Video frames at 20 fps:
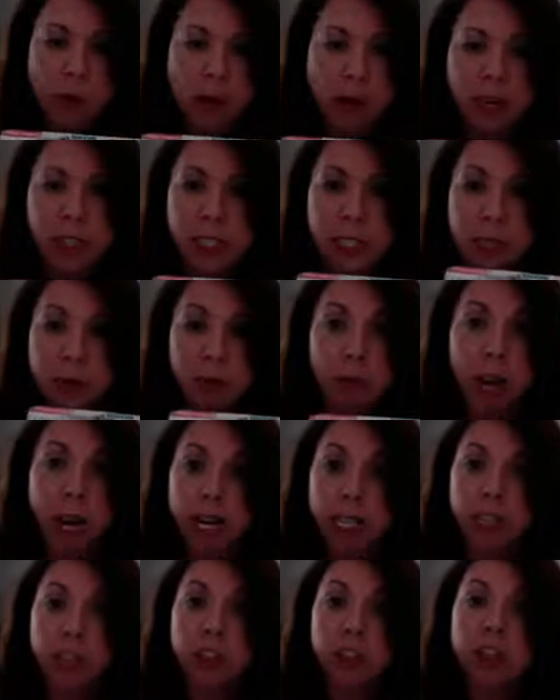words, and I'm
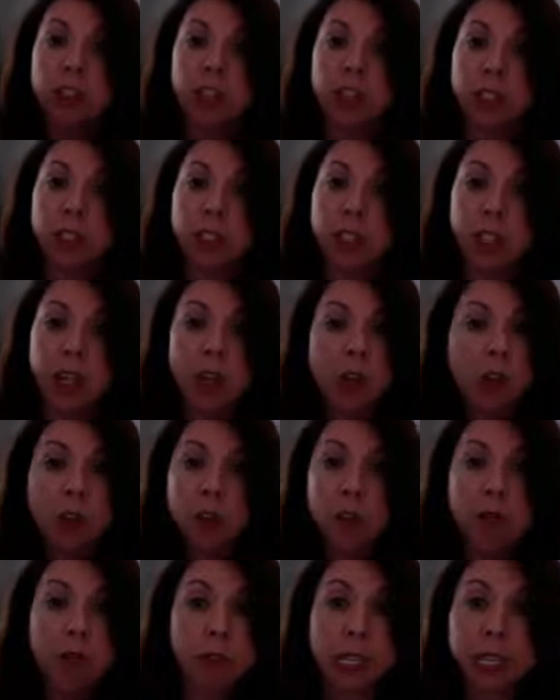ready to just
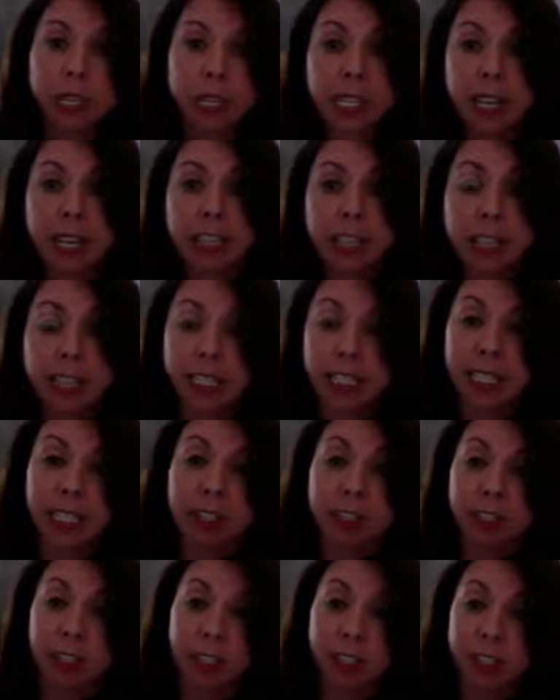really set an
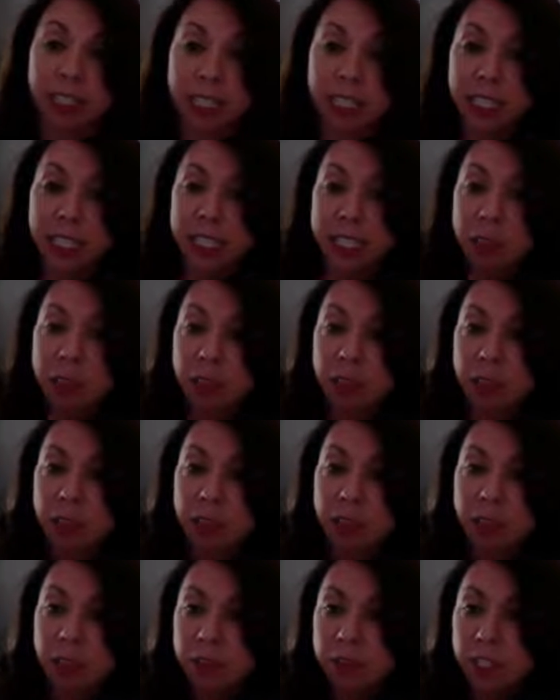intention. This is
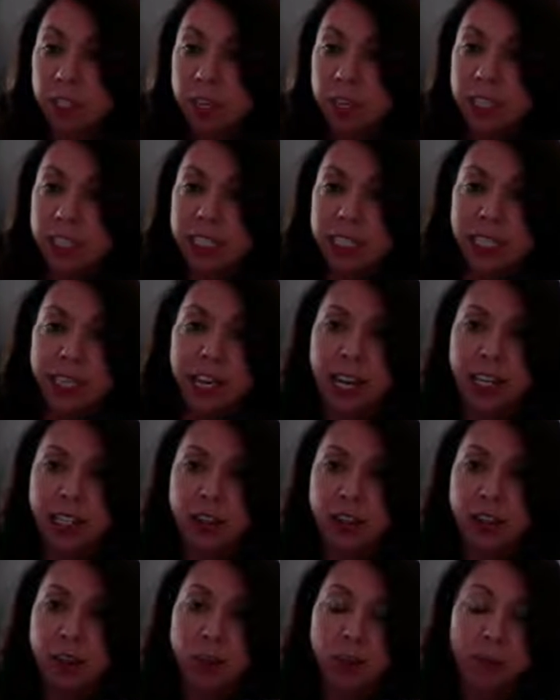something I've started to
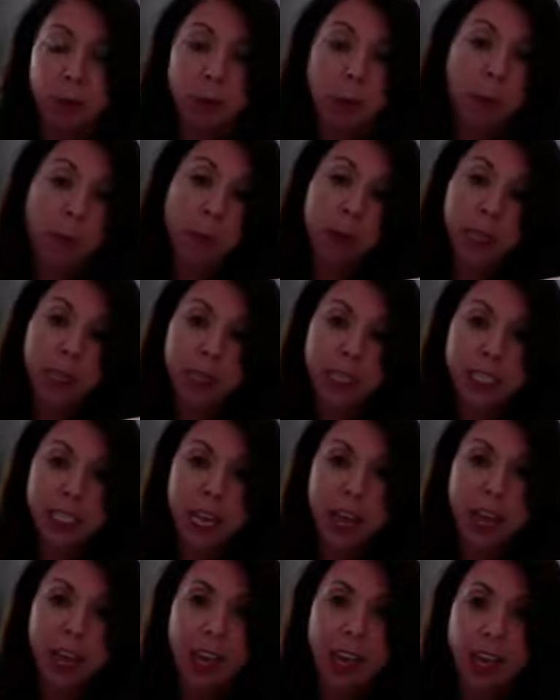like to do on my
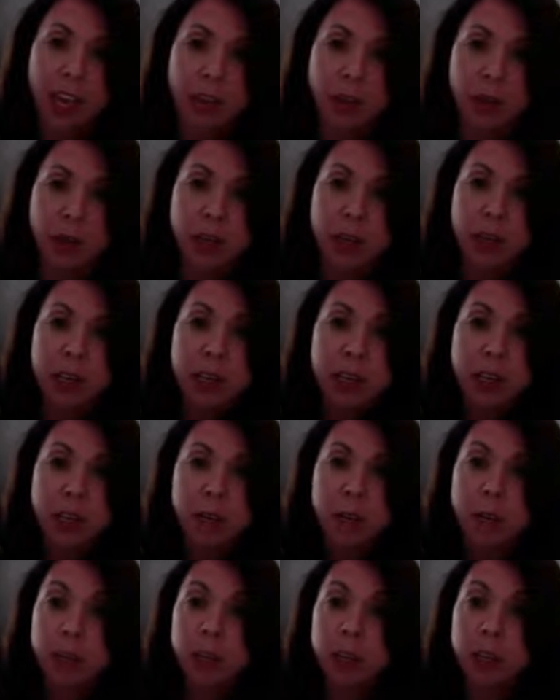birthday, or
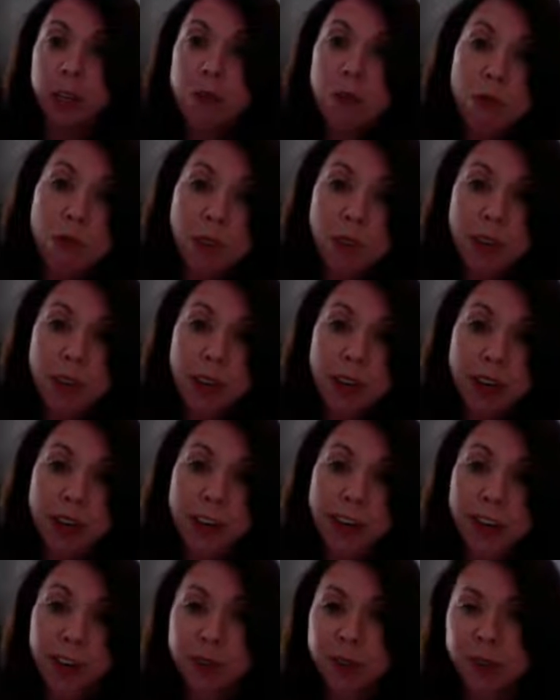maybe a new
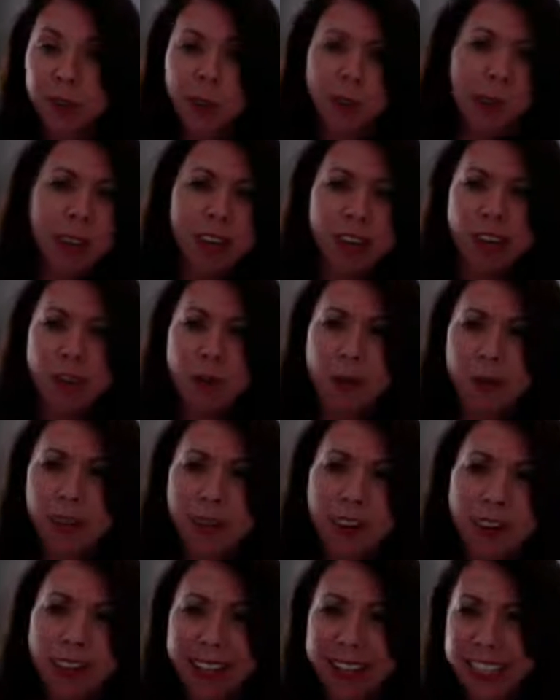year or spring
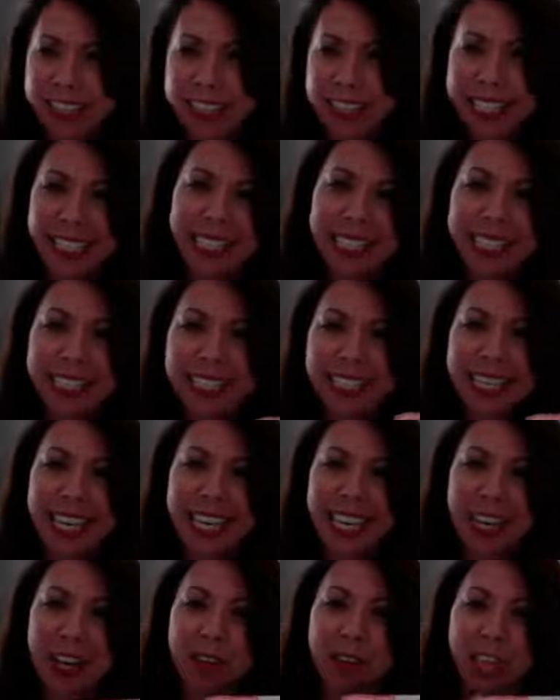equinox,
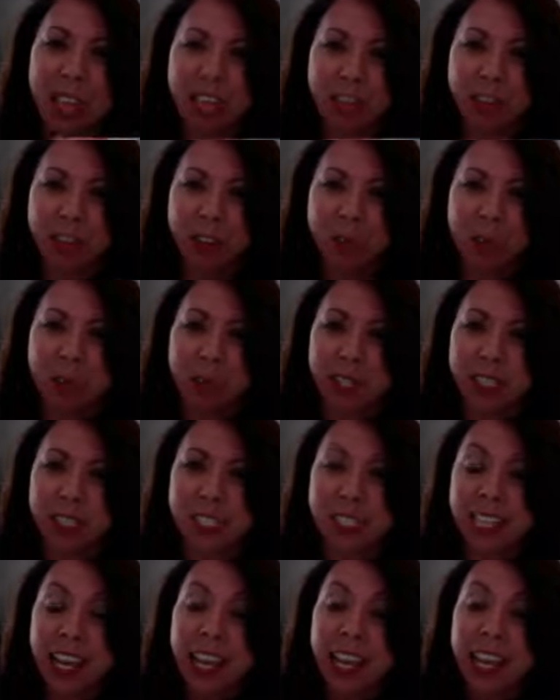any kind of occasion
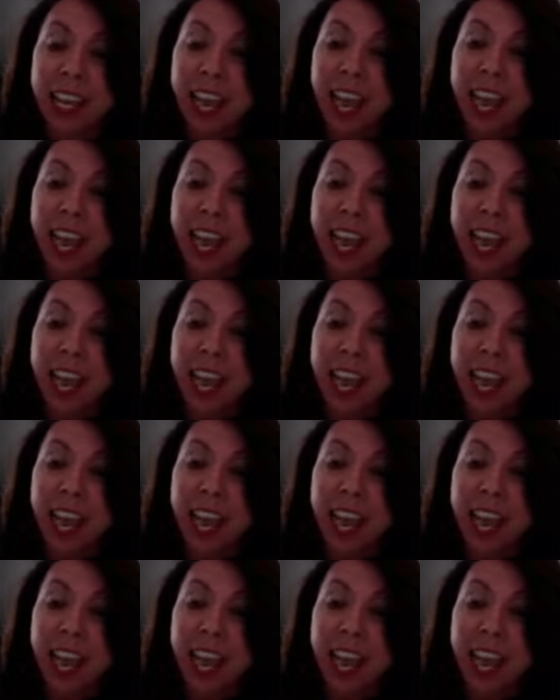works.